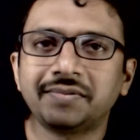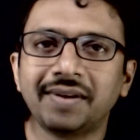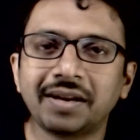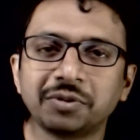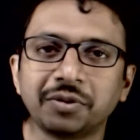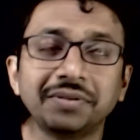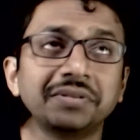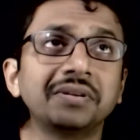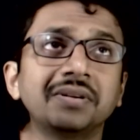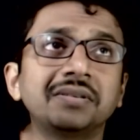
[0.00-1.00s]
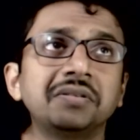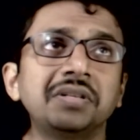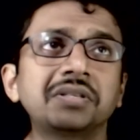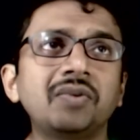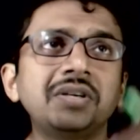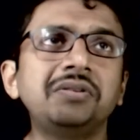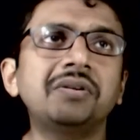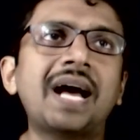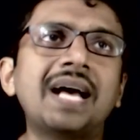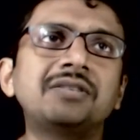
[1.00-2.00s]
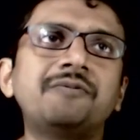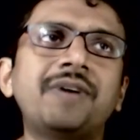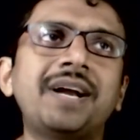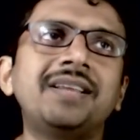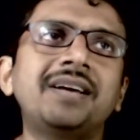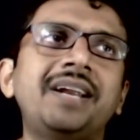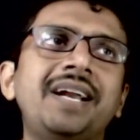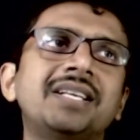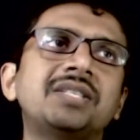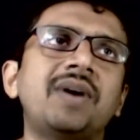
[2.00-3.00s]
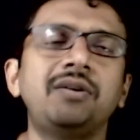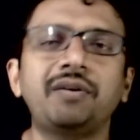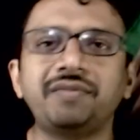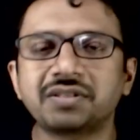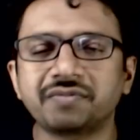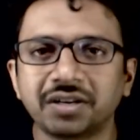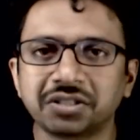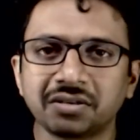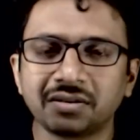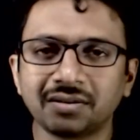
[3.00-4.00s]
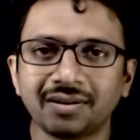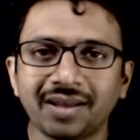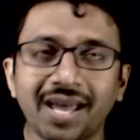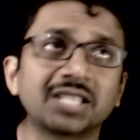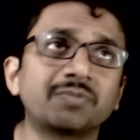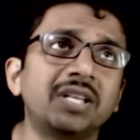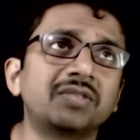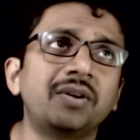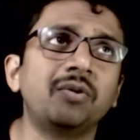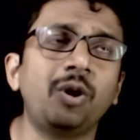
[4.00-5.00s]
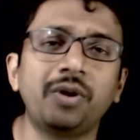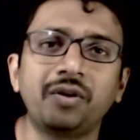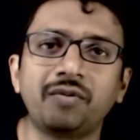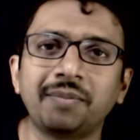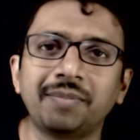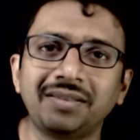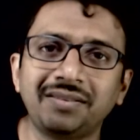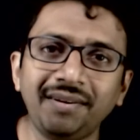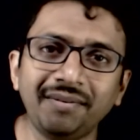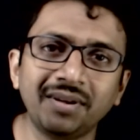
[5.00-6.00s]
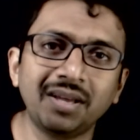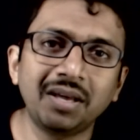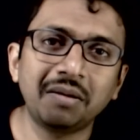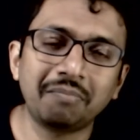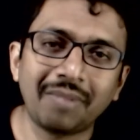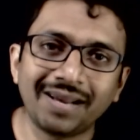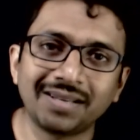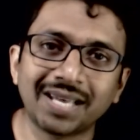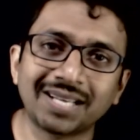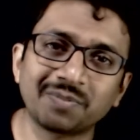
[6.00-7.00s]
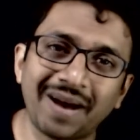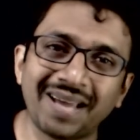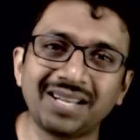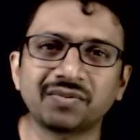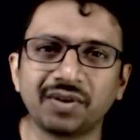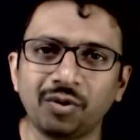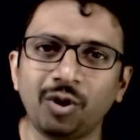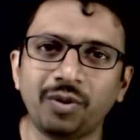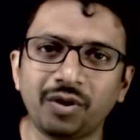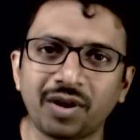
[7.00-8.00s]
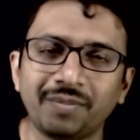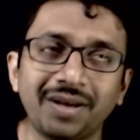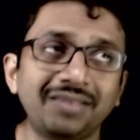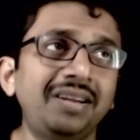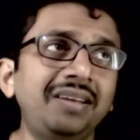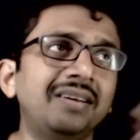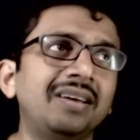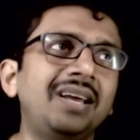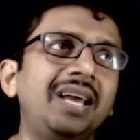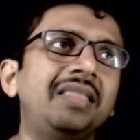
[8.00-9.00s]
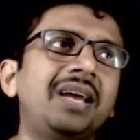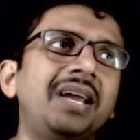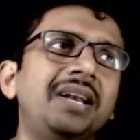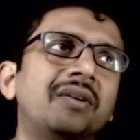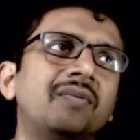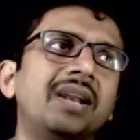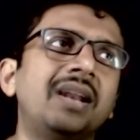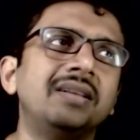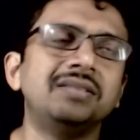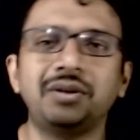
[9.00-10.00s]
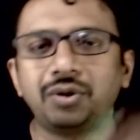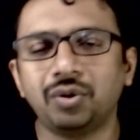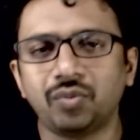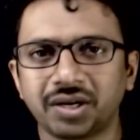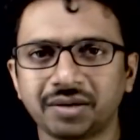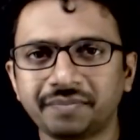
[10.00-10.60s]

So welcome students. So in this question, you're asked to find the greatest value of this function, x plus 1 whole power 1 by 3 minus x minus 1 whole power 1 by 3 in the interval 0 to 1.